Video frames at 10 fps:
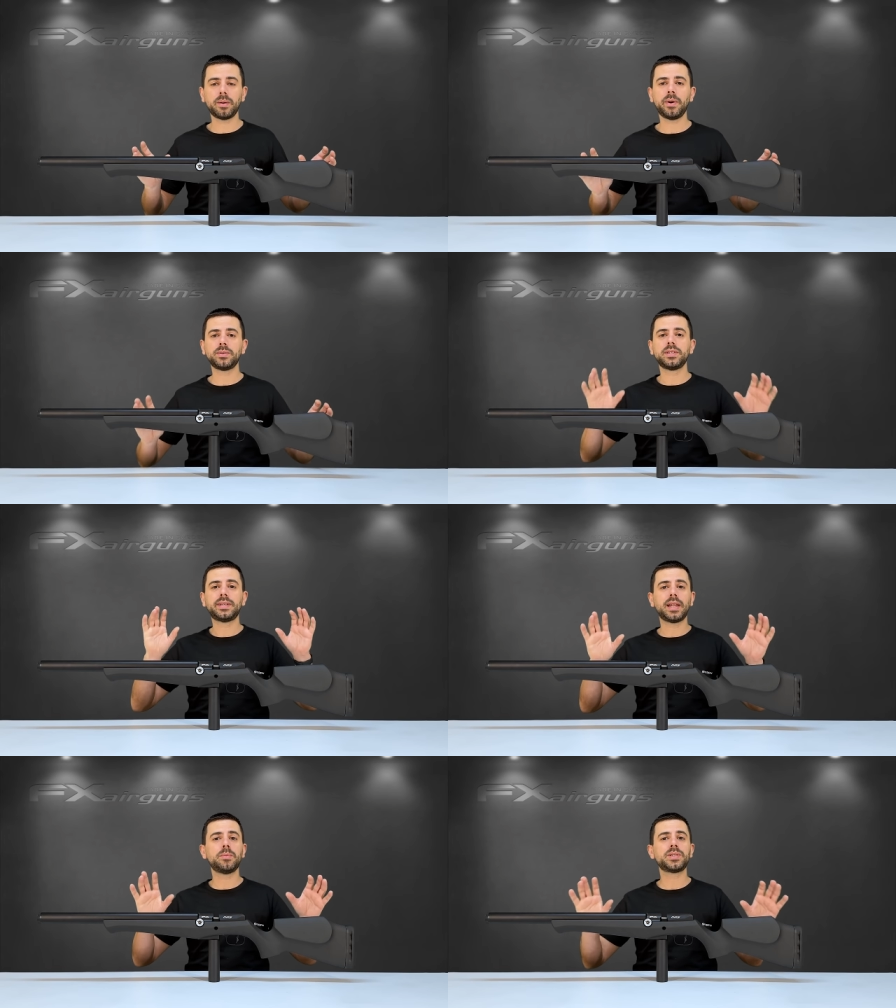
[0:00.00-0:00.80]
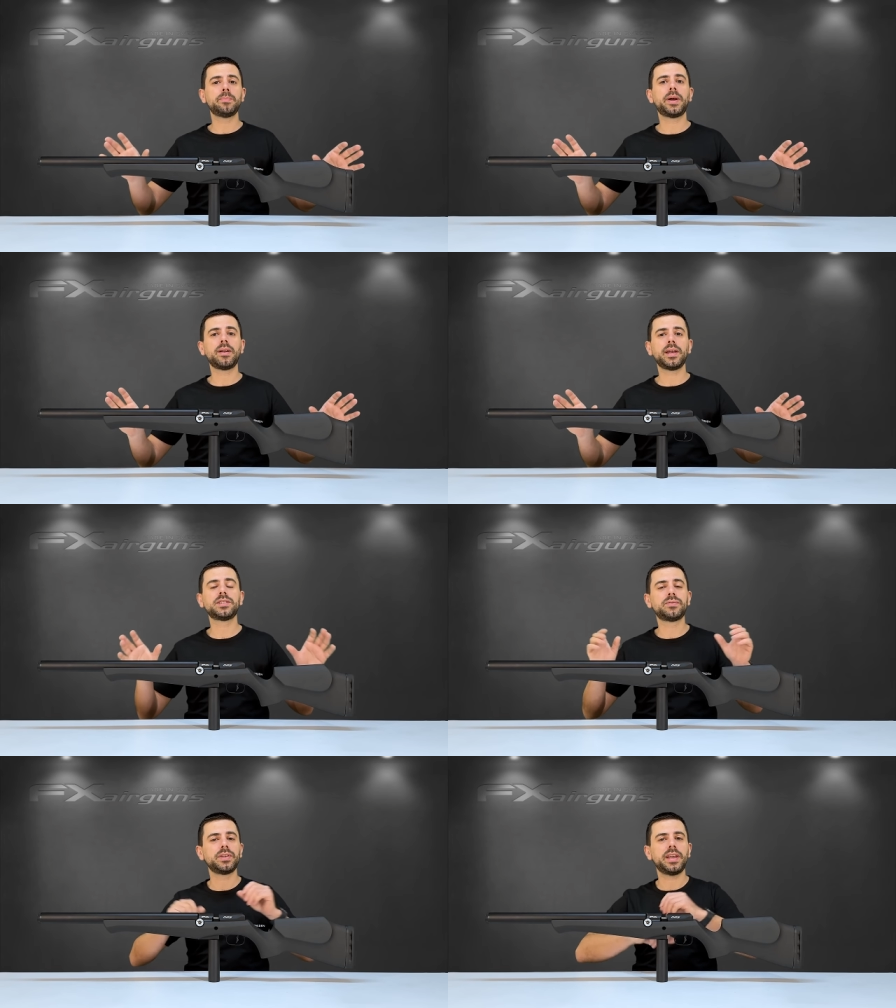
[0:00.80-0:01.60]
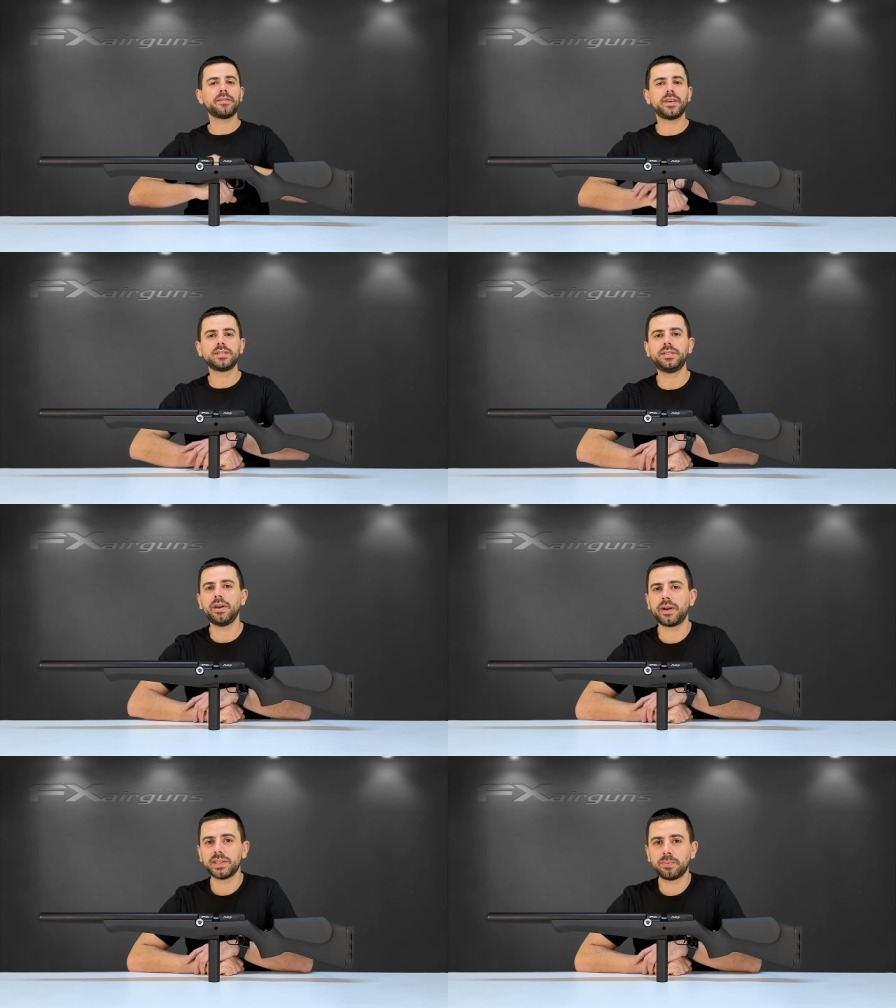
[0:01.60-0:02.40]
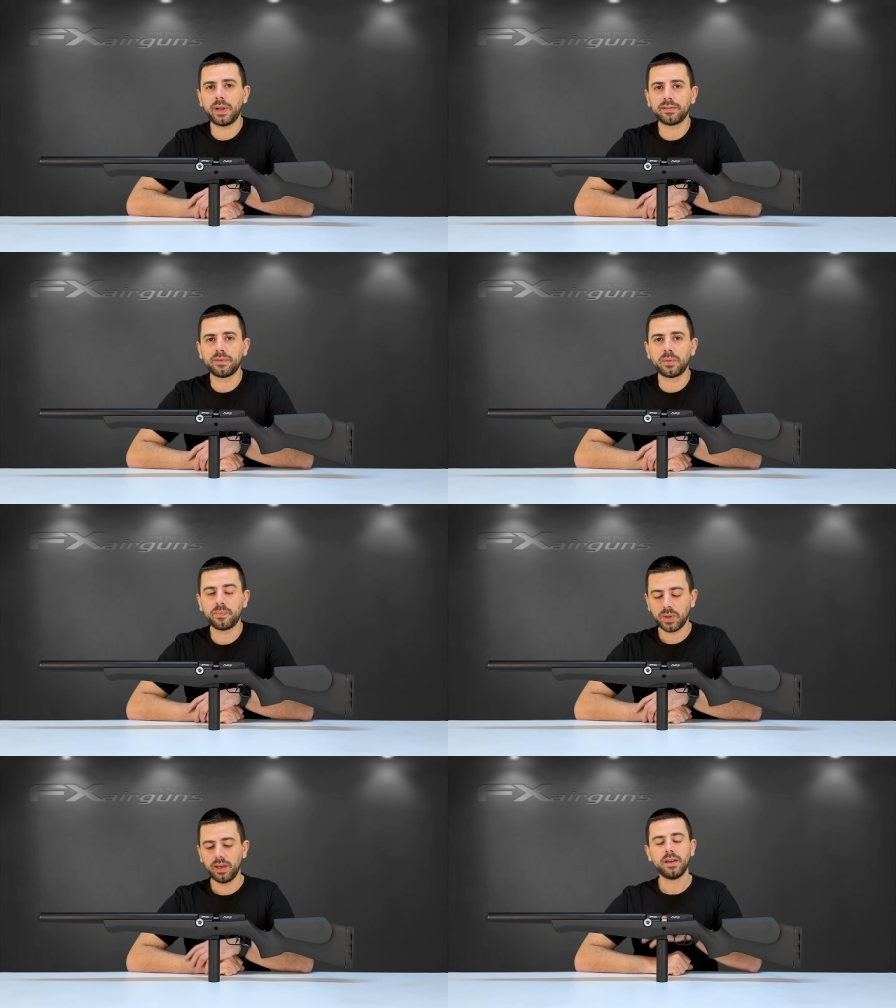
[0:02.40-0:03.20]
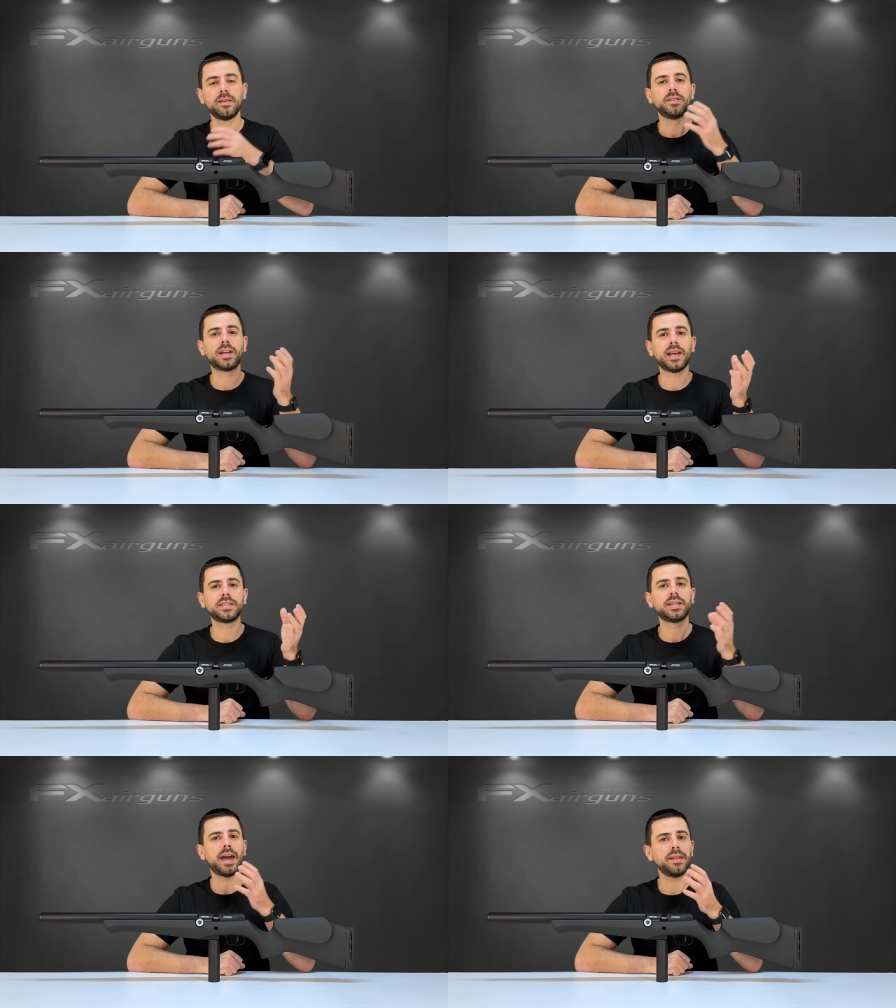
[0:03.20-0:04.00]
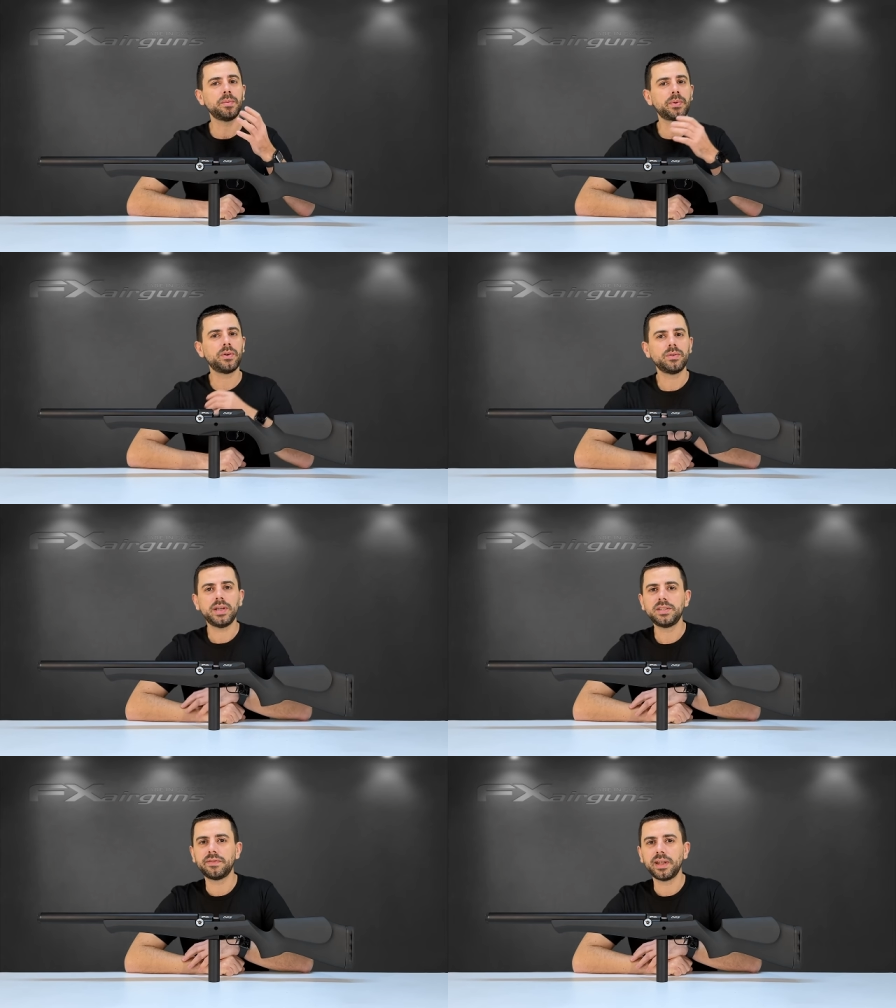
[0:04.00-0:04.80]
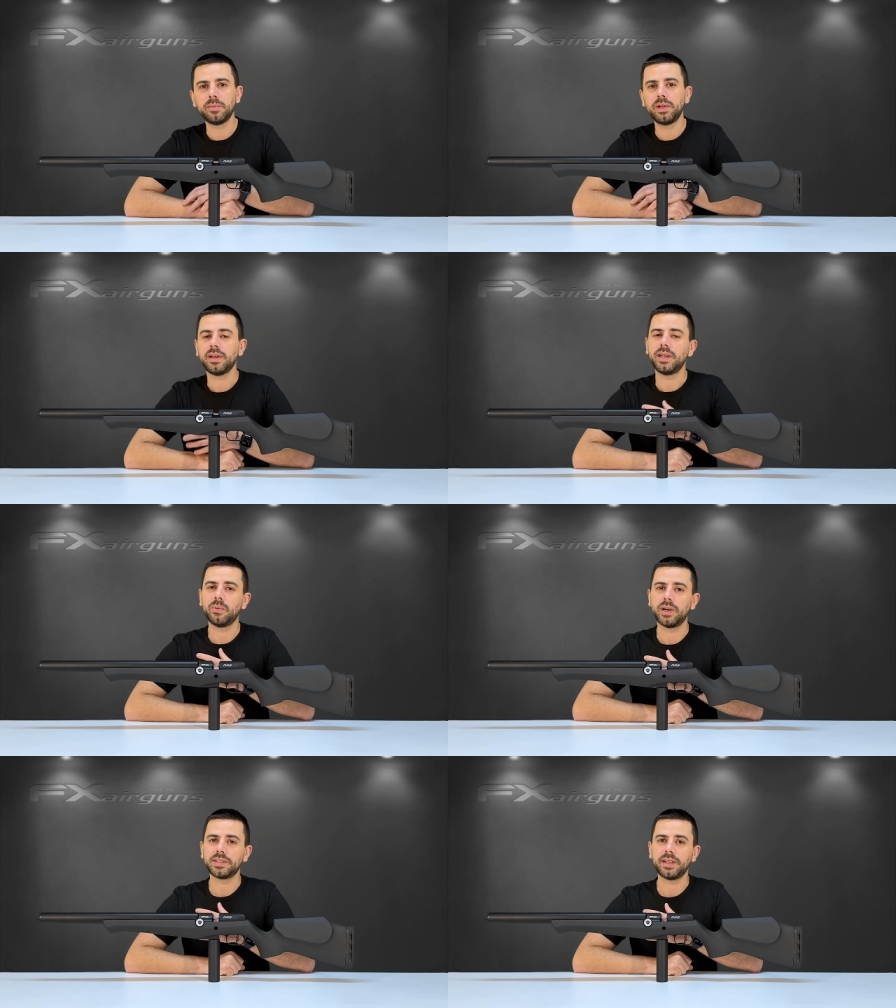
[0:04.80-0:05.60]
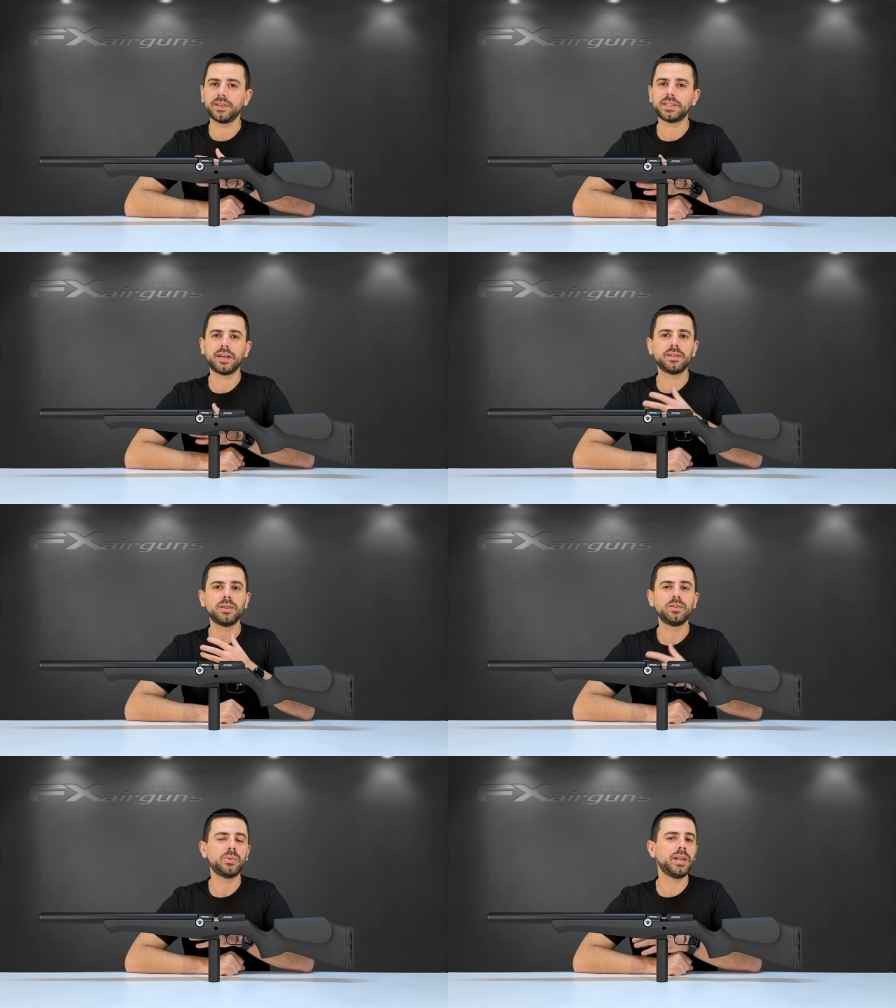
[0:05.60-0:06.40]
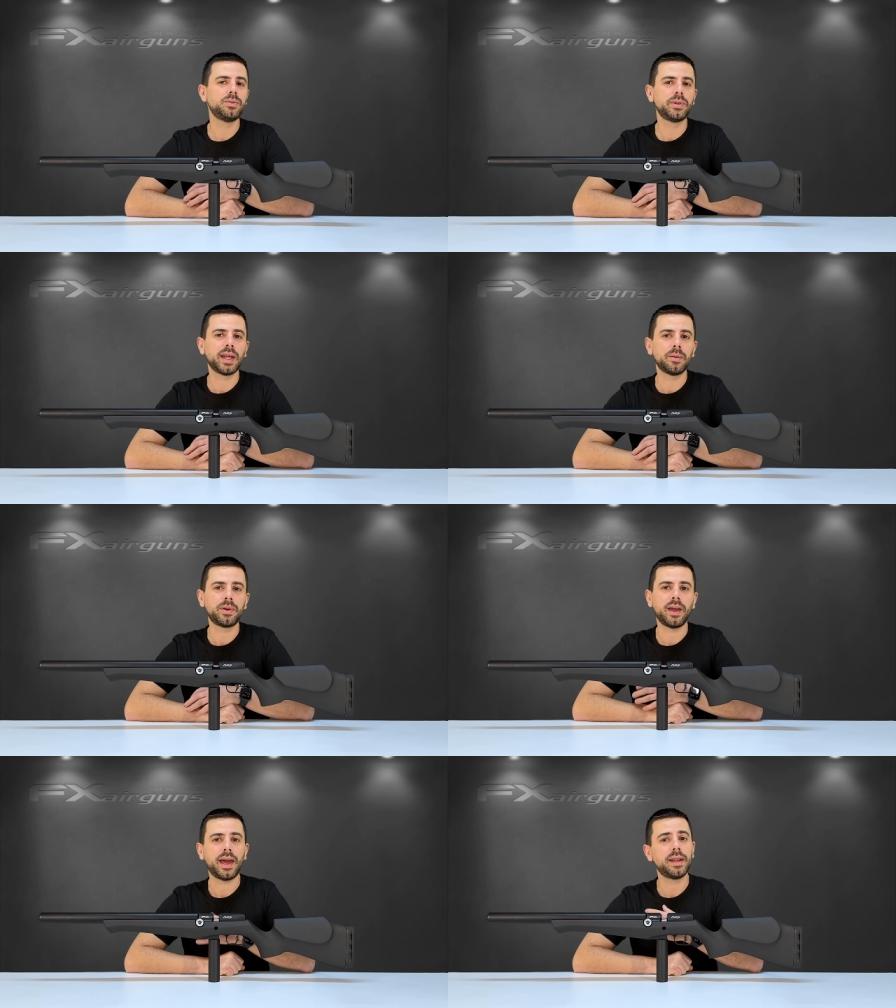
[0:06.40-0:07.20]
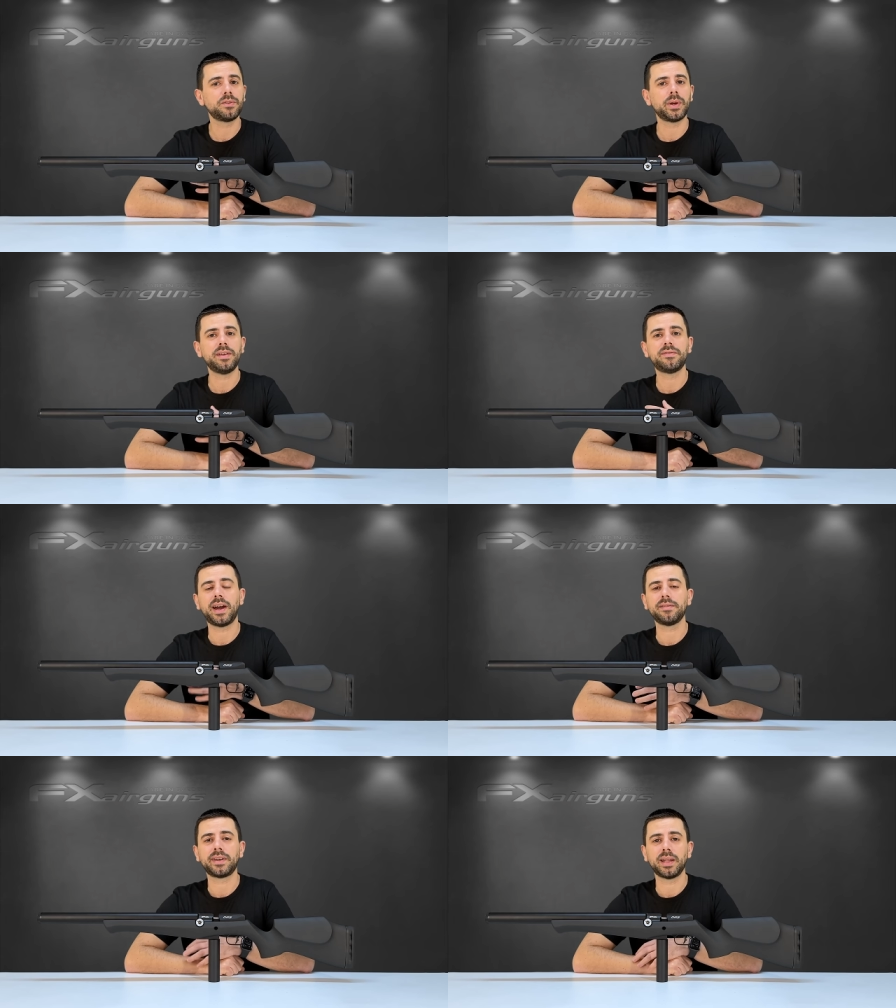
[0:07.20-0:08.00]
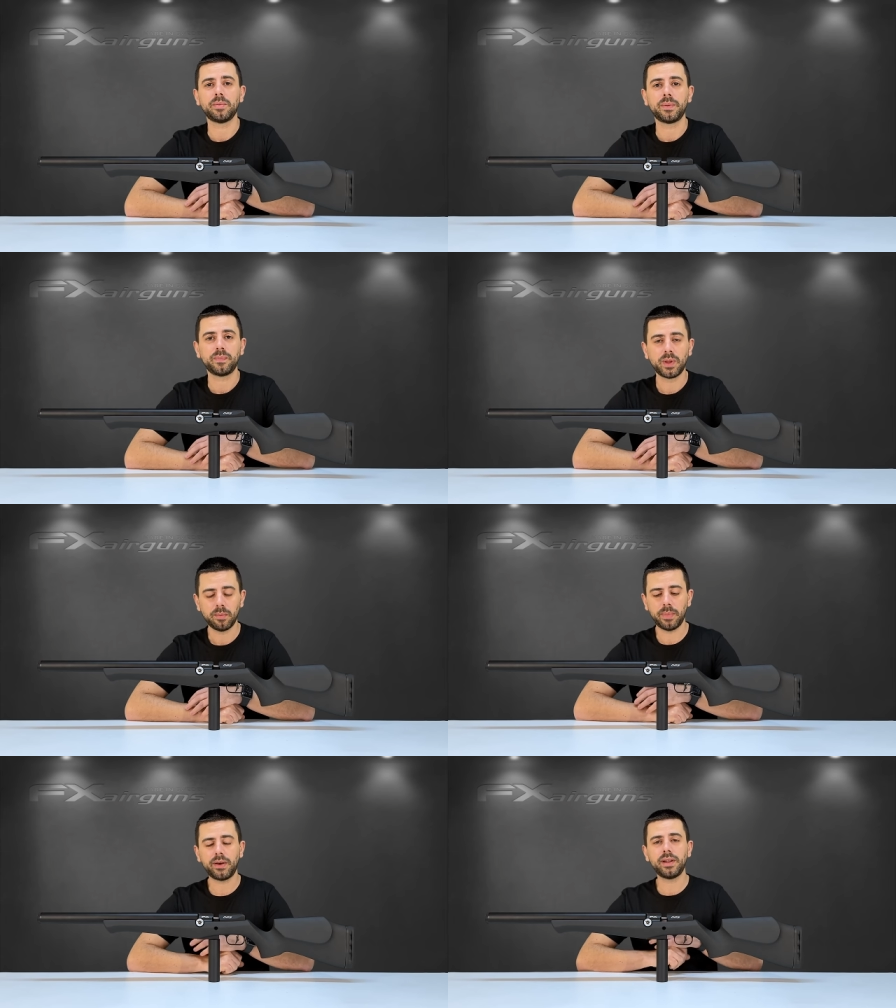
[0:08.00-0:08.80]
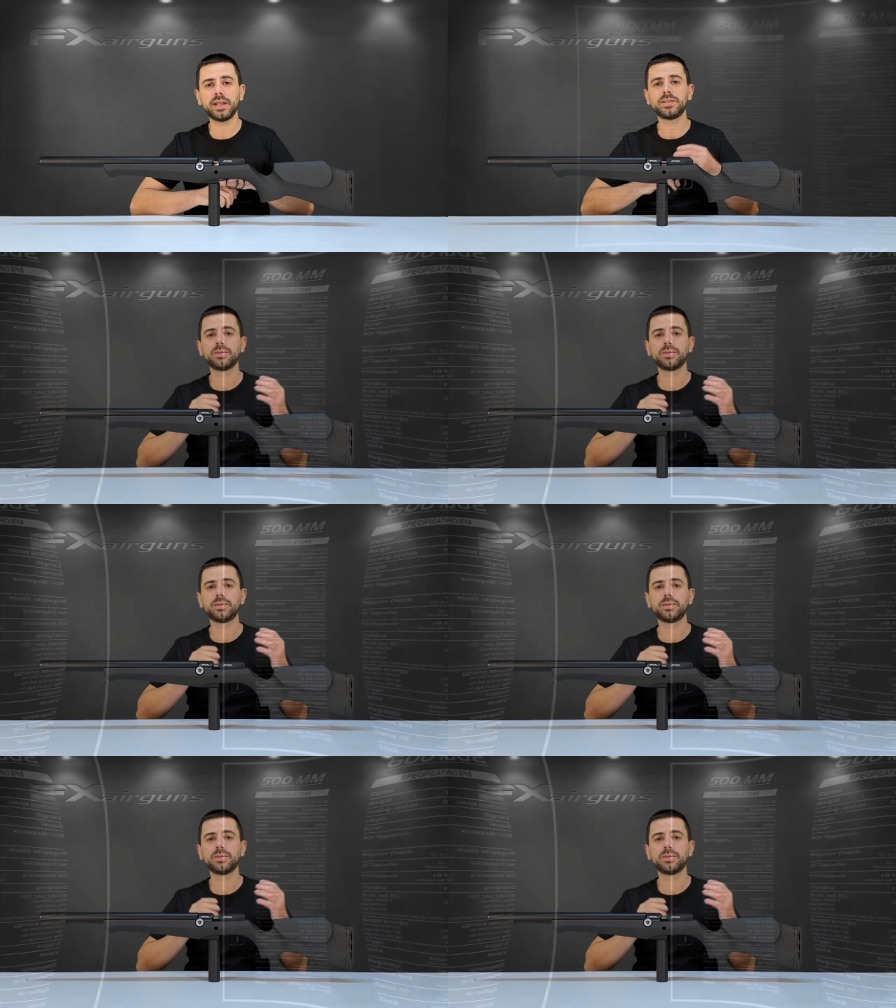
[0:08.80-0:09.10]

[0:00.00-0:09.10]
about calibers and barrel lengths for the F X D R S platform, the Classic and the Pro is available in a one seventy-seven, twenty-two caliber and a twenty-five caliber. Barrel lengths